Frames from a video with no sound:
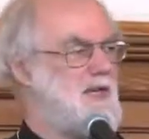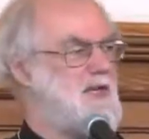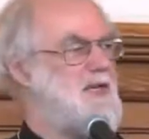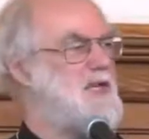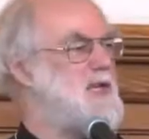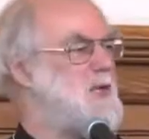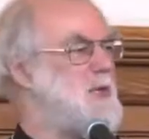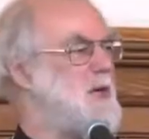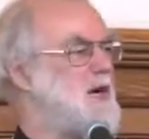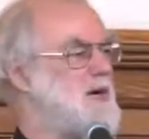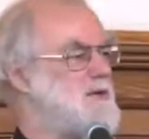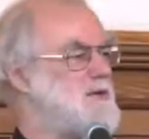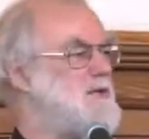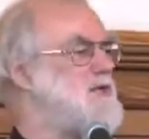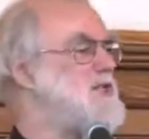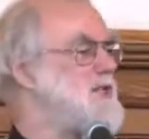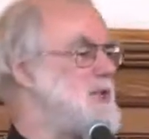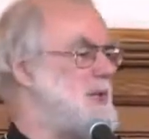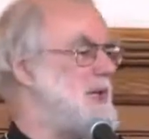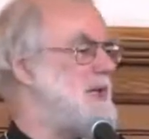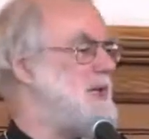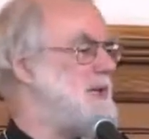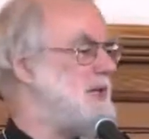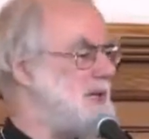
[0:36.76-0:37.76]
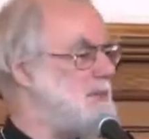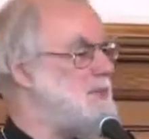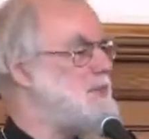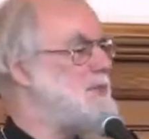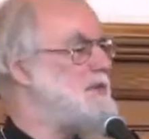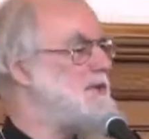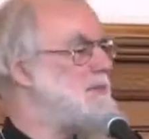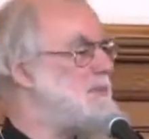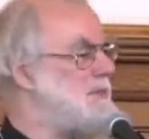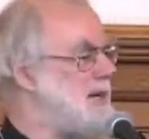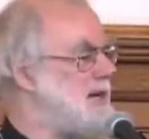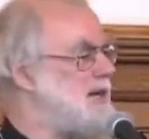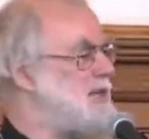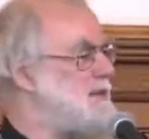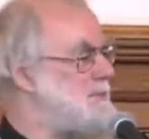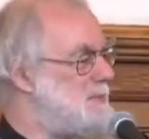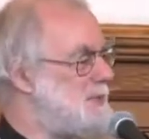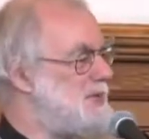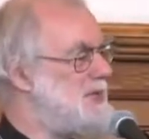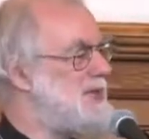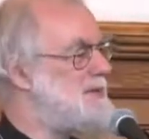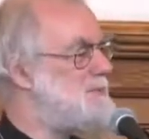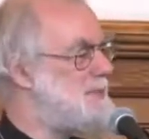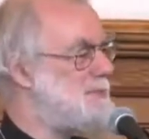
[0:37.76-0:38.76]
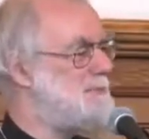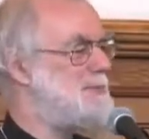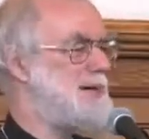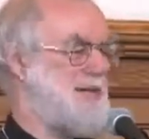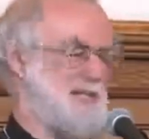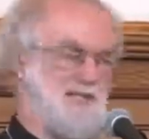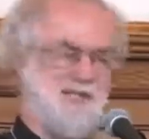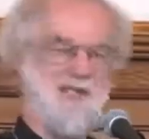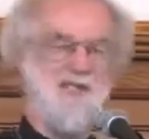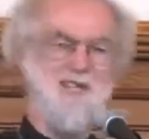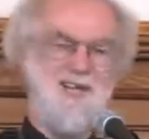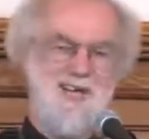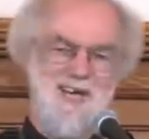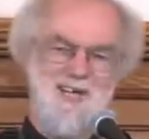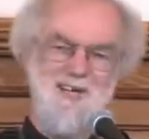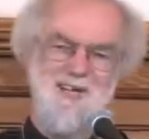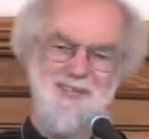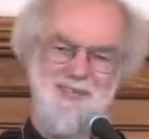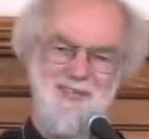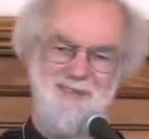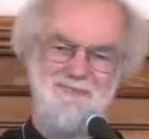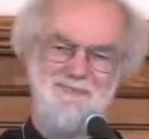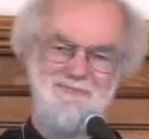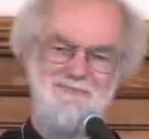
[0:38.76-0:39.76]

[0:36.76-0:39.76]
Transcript: knew how to do it, they wouldn't mind being a bit better connected.